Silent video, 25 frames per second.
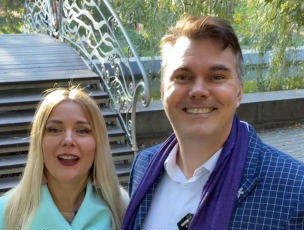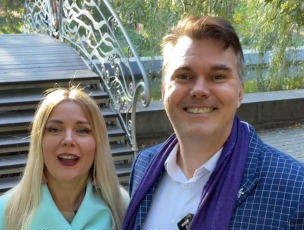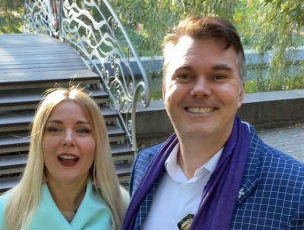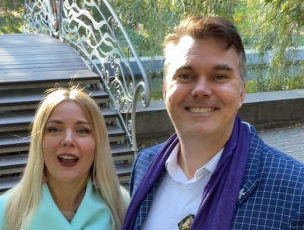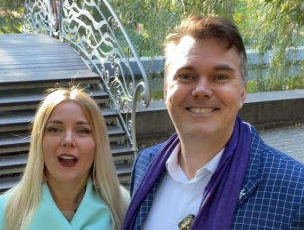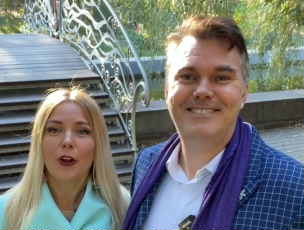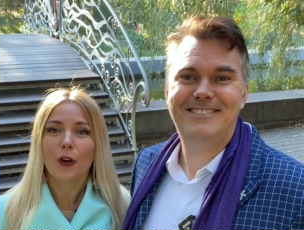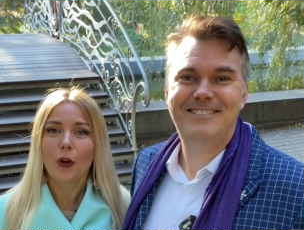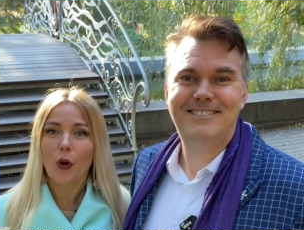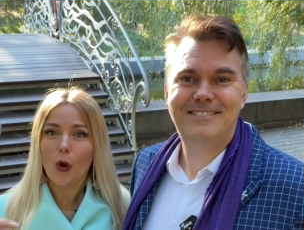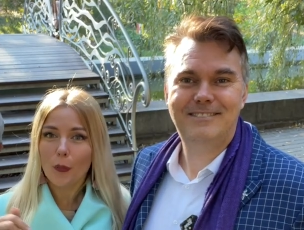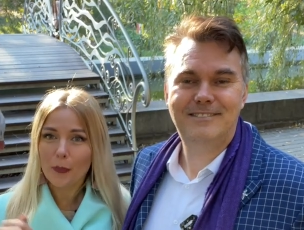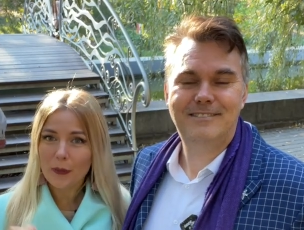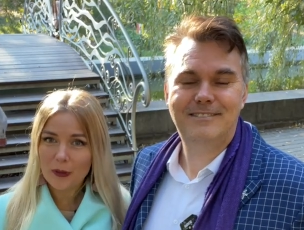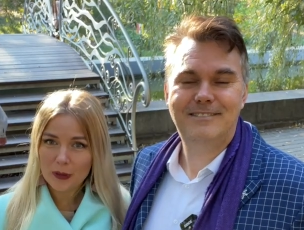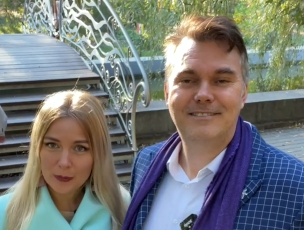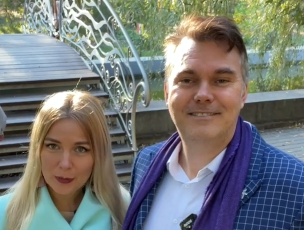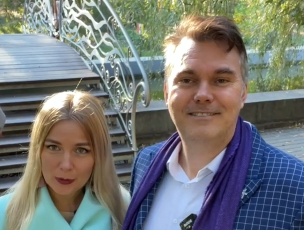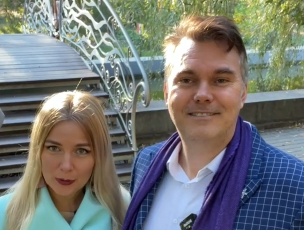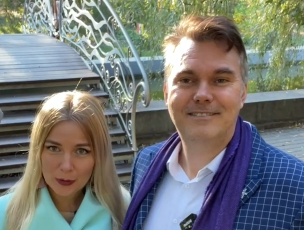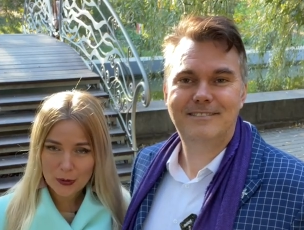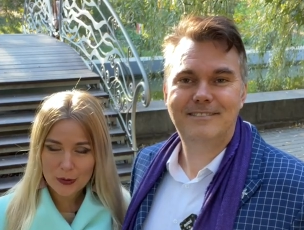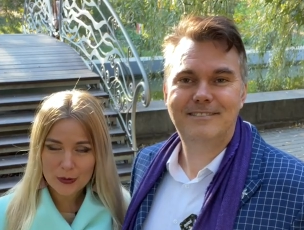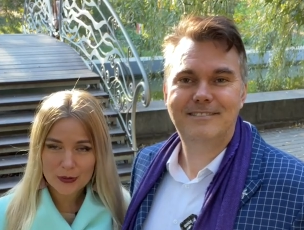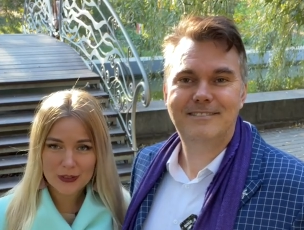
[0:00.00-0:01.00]
Speaker 1: comment
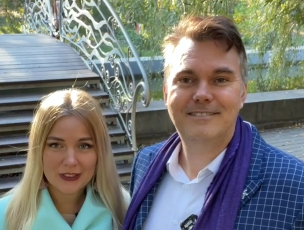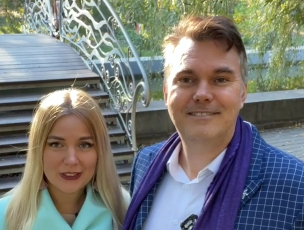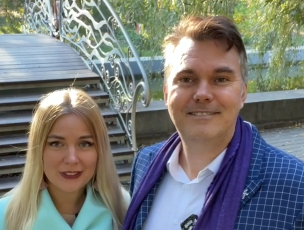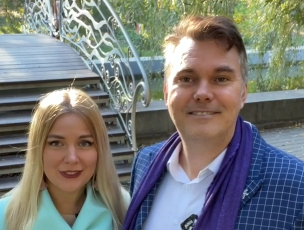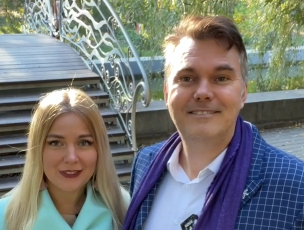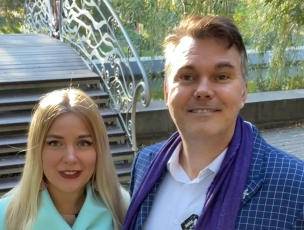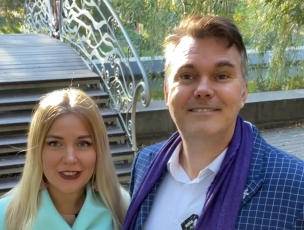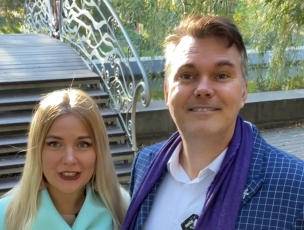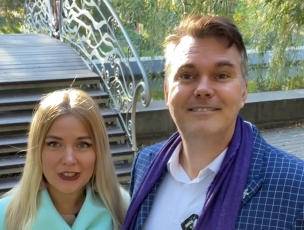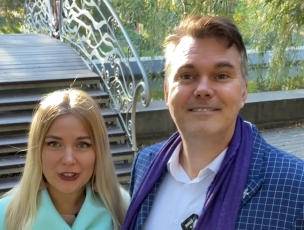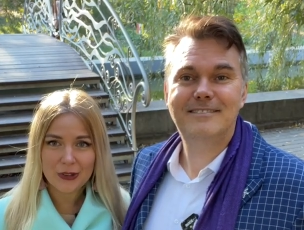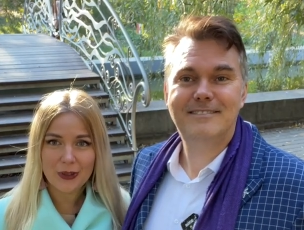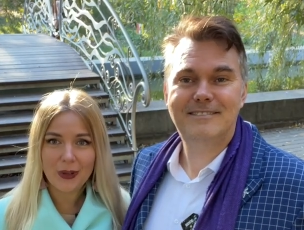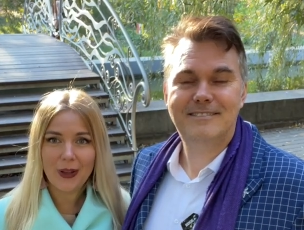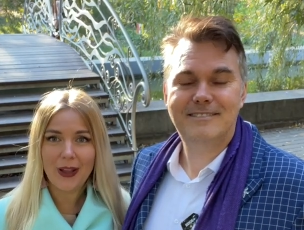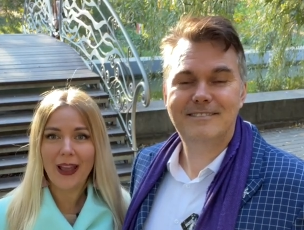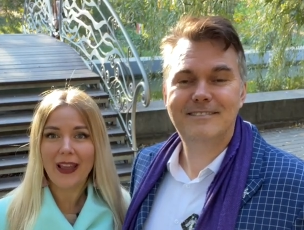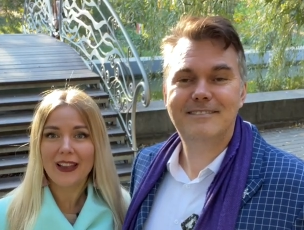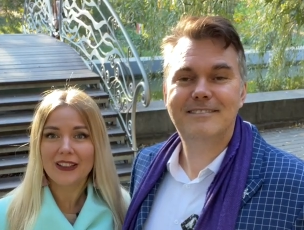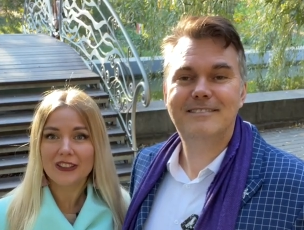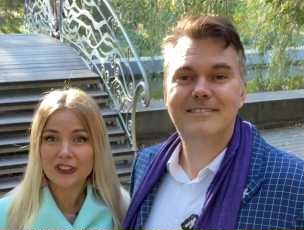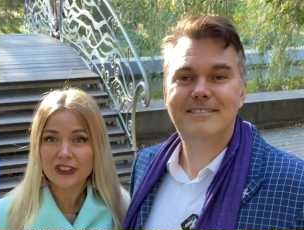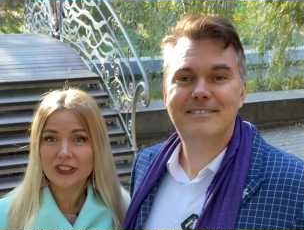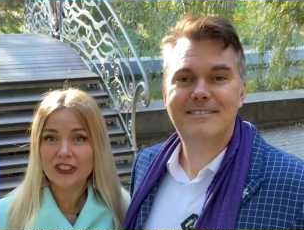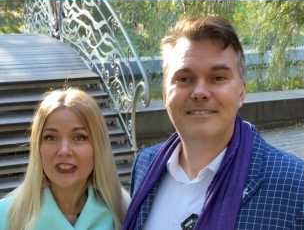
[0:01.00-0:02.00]
below this video and
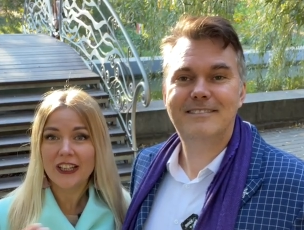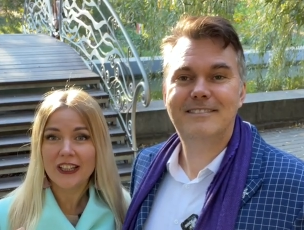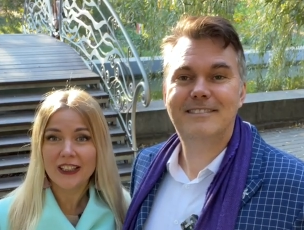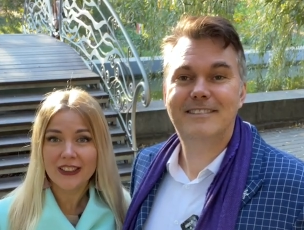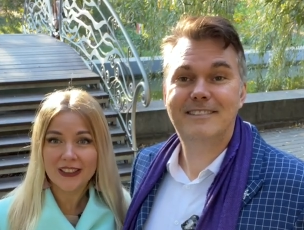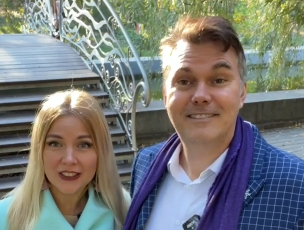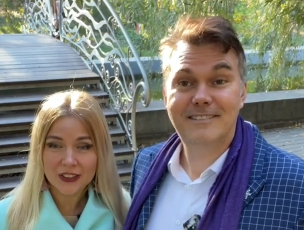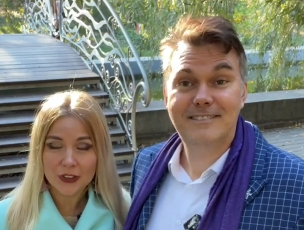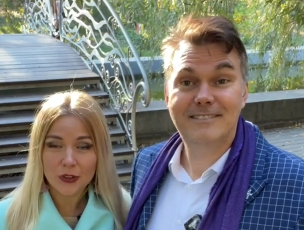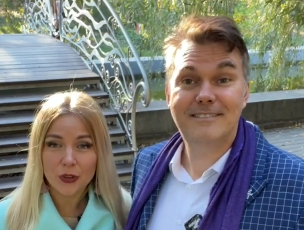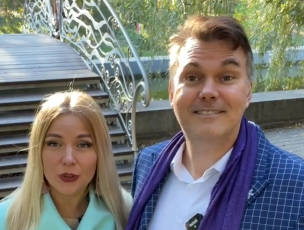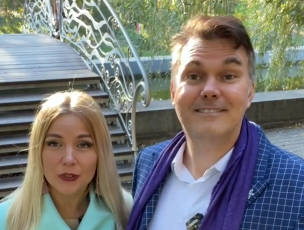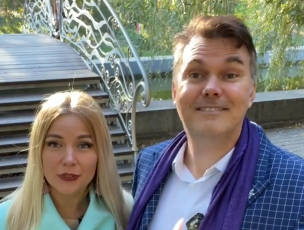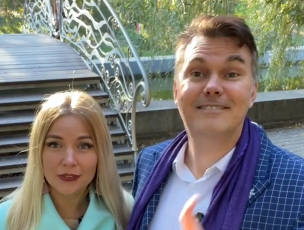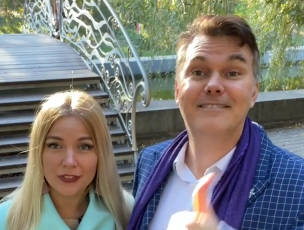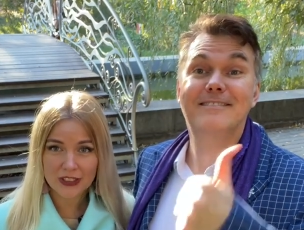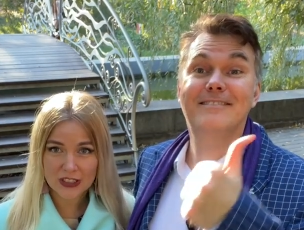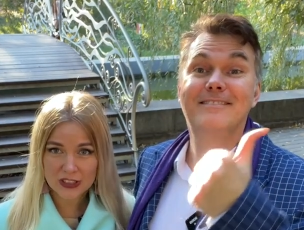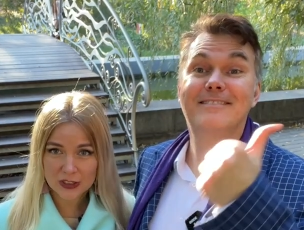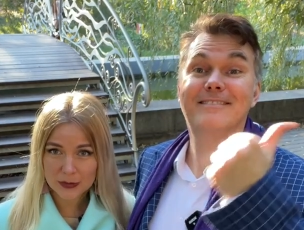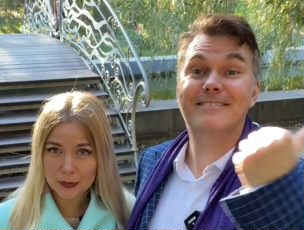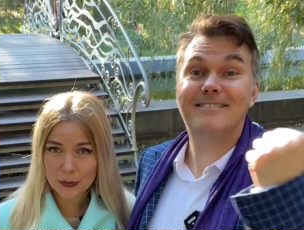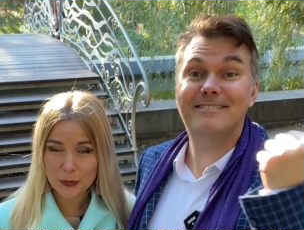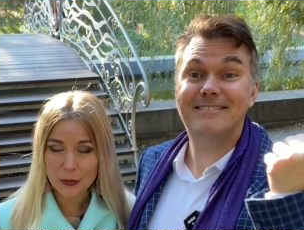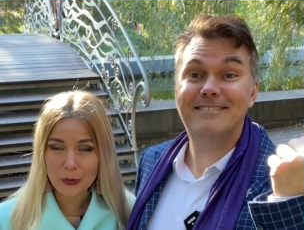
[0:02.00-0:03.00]
share it on
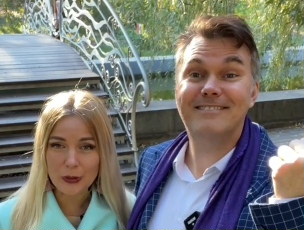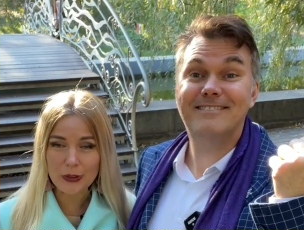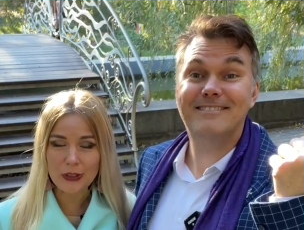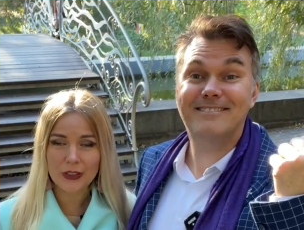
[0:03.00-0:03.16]
Facebook.